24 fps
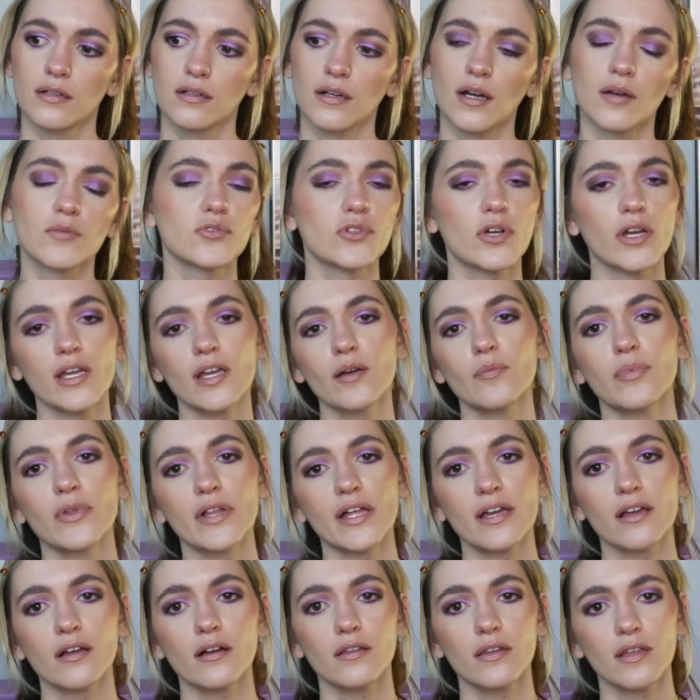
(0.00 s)
I'm drawing a
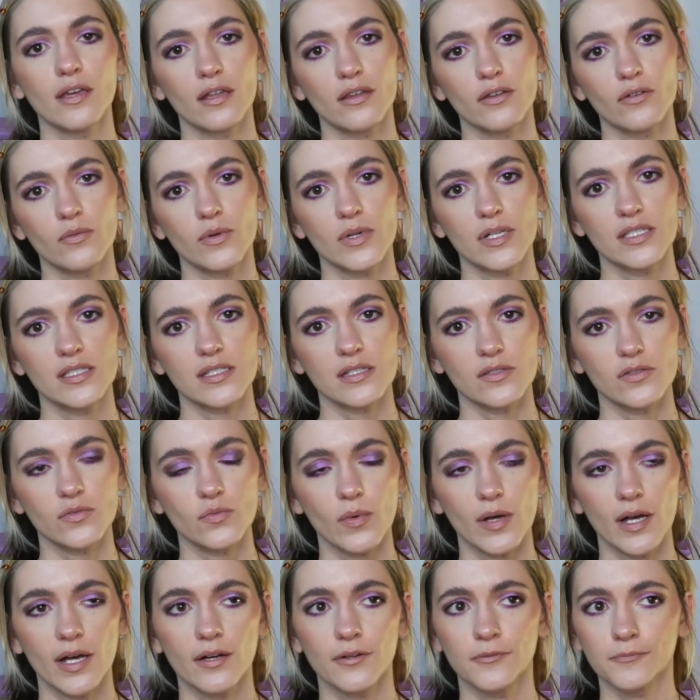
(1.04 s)
blank on the other ones as
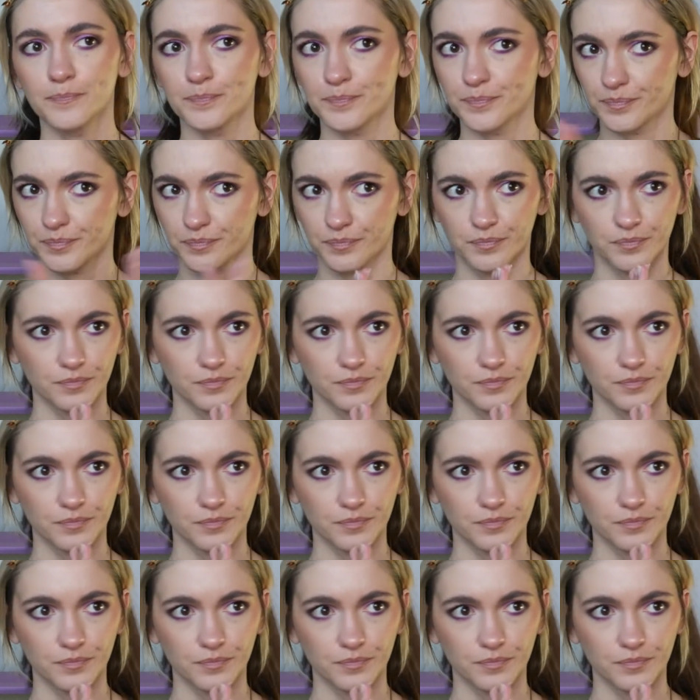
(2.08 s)
well.